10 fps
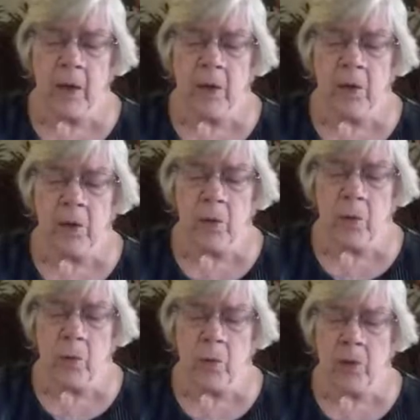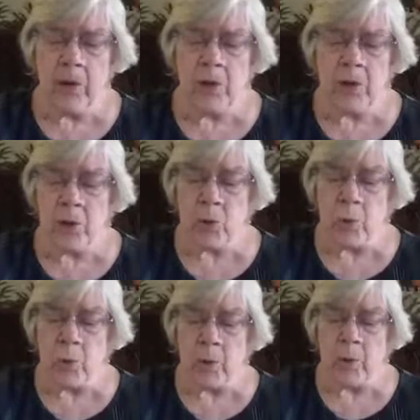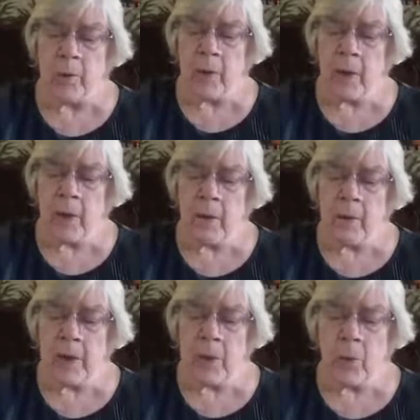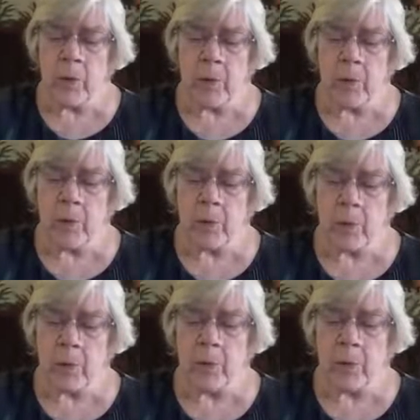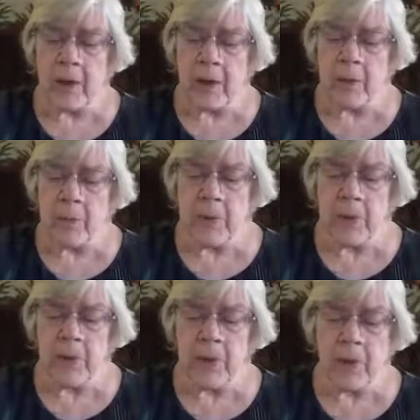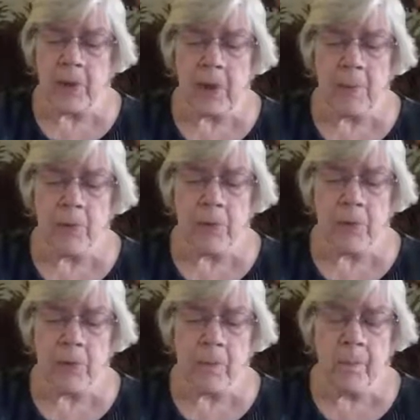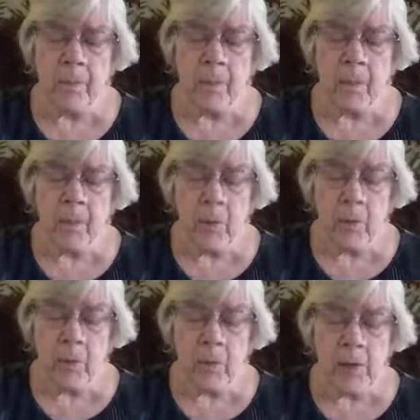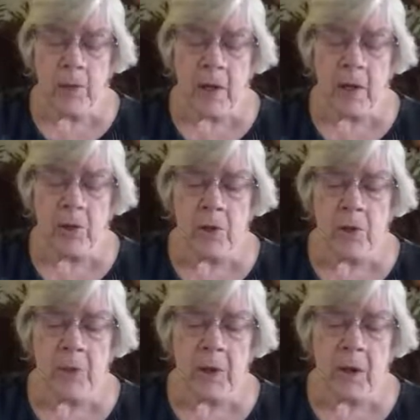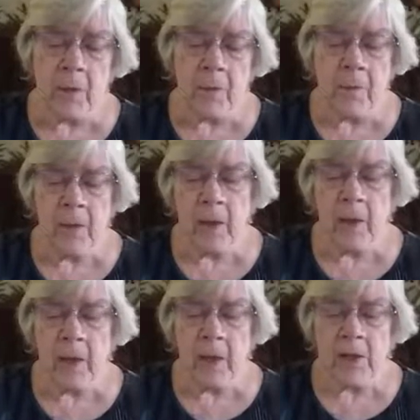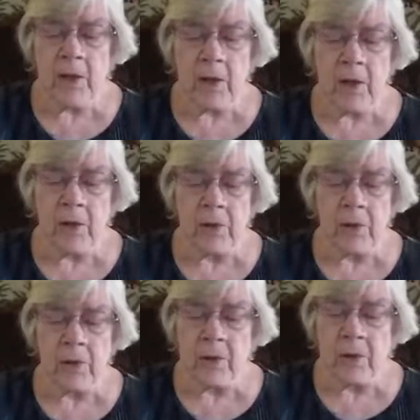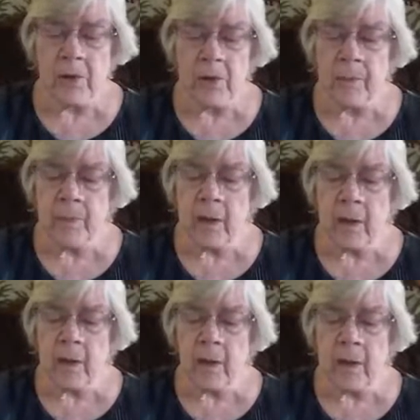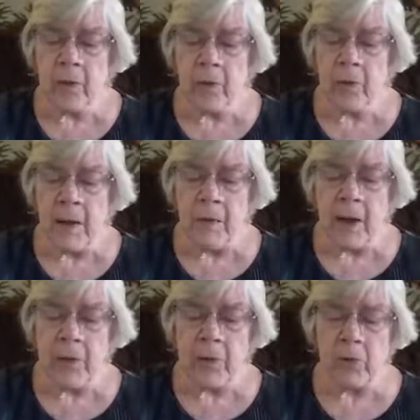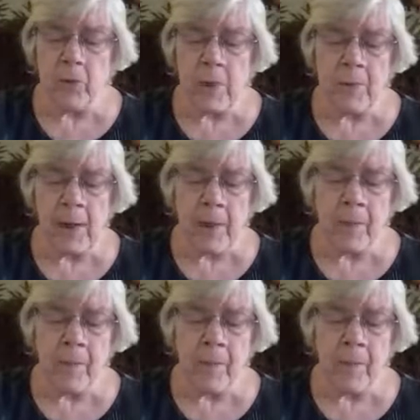didn't know who the ancients were, but he wanted them to protect the bees and the apples. What's the ancients, Ma? That's your elders, sis. Like your grandmam and your grandpap.